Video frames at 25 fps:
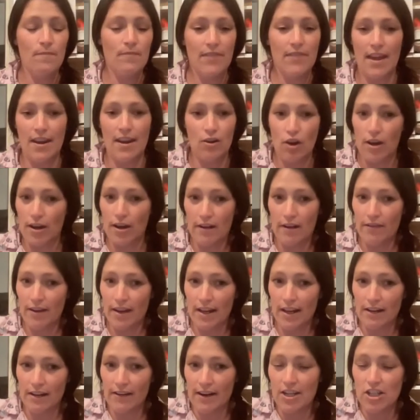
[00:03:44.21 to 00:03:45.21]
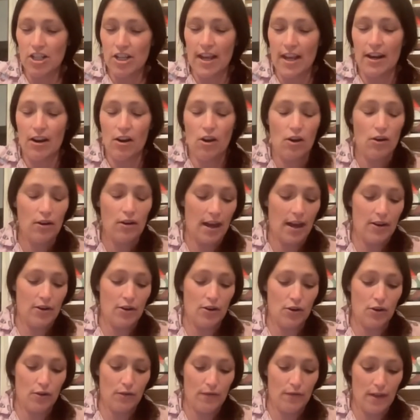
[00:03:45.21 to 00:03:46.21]
They're not in our regular range catalog. I
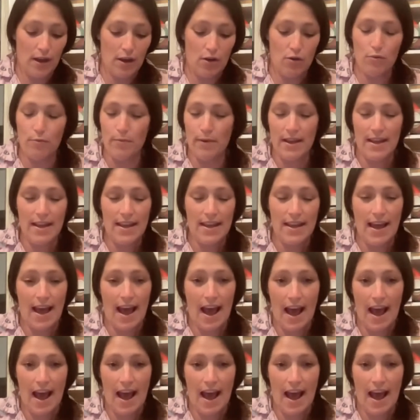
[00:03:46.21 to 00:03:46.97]
don't know if they will be here